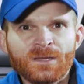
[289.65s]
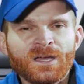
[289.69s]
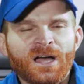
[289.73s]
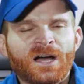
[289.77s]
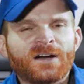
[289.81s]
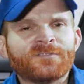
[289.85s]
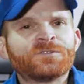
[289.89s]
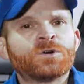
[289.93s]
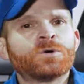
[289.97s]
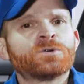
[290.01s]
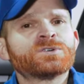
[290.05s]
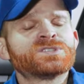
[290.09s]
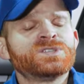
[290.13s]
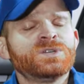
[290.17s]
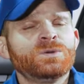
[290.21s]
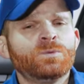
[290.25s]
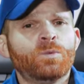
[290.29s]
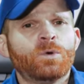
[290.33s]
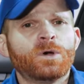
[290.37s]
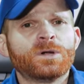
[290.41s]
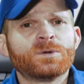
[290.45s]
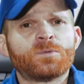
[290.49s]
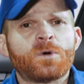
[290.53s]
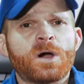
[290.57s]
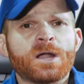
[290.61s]
Of course, you
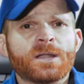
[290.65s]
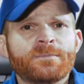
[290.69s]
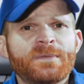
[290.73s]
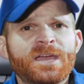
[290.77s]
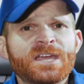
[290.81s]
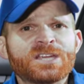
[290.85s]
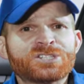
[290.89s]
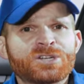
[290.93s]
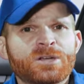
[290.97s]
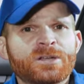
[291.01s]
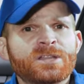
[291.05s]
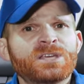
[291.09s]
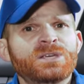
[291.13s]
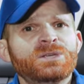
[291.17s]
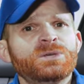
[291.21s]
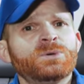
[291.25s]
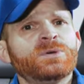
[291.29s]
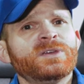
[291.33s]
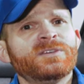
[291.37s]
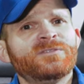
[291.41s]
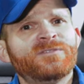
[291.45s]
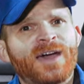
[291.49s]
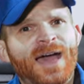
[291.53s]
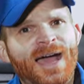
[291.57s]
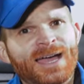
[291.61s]
would want to make sure that you
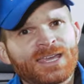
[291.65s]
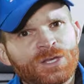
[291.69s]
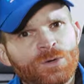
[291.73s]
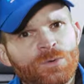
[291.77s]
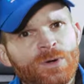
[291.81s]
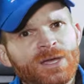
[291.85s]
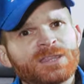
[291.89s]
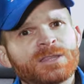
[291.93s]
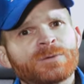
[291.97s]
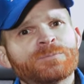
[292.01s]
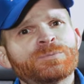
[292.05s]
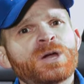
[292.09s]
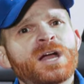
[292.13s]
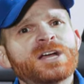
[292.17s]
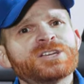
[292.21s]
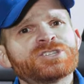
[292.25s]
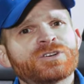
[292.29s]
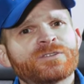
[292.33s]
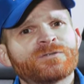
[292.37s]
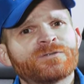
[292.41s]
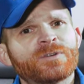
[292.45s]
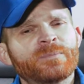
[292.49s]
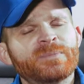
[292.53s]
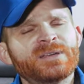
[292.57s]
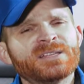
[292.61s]
evacuate the
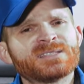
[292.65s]
pressure from